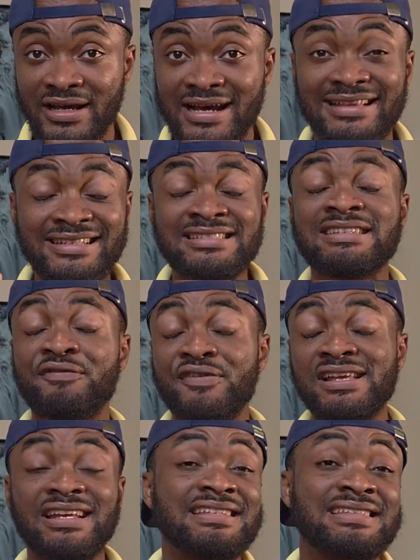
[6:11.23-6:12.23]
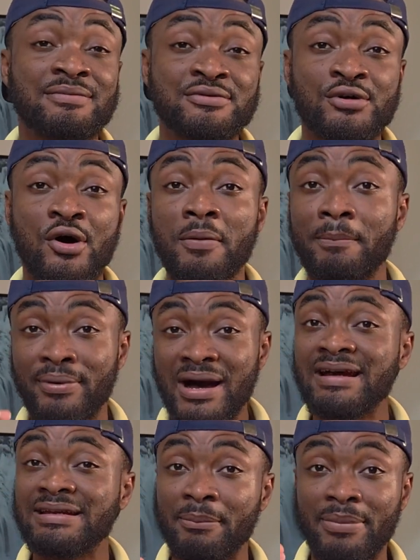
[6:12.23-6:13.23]
This is a feature that Samsung bragged
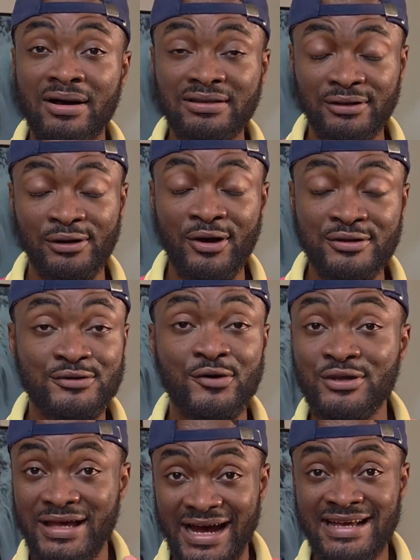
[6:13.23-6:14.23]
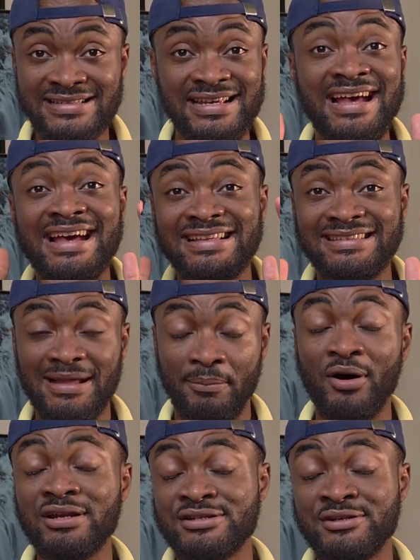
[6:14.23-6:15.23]
about a lot. So guys, the ball
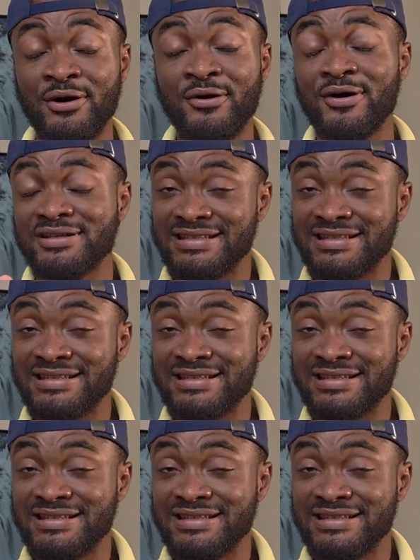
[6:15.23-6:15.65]
is in your court.